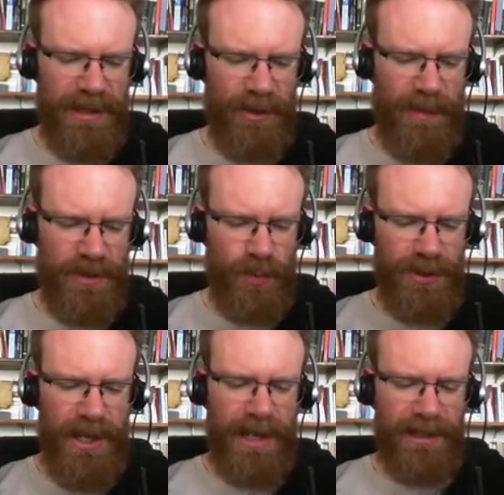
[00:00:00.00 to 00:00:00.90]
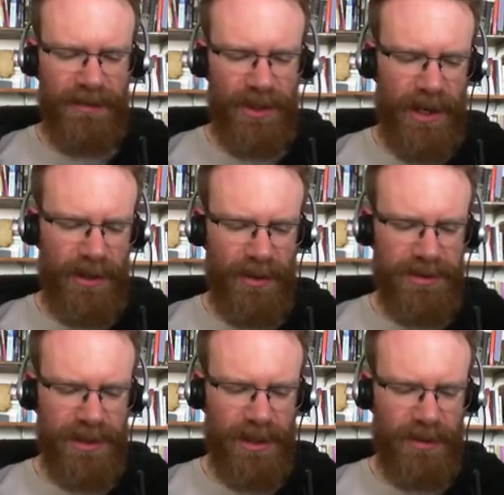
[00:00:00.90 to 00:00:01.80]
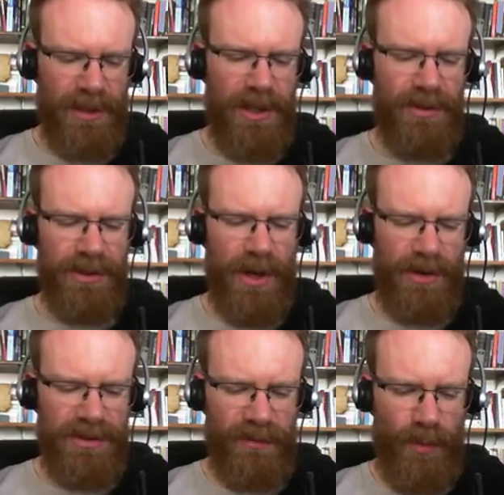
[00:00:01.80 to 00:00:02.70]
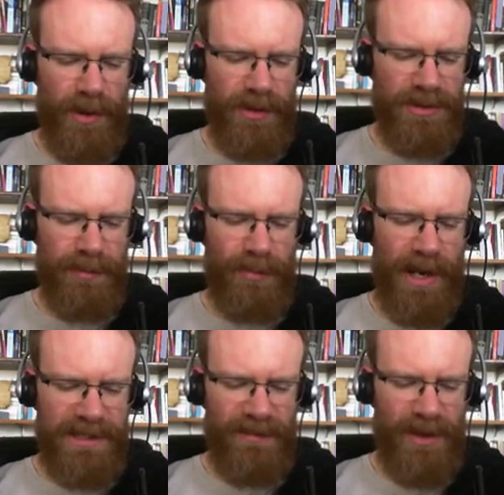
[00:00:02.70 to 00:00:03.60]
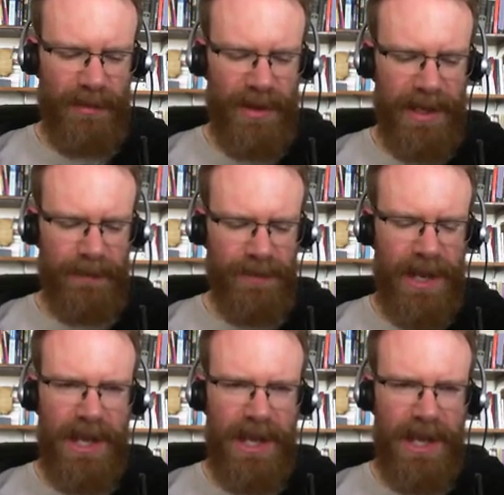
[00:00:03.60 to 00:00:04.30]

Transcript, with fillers: Gilgamesh would not leave the young girls alone, the daughters of warriors, the brides of young men.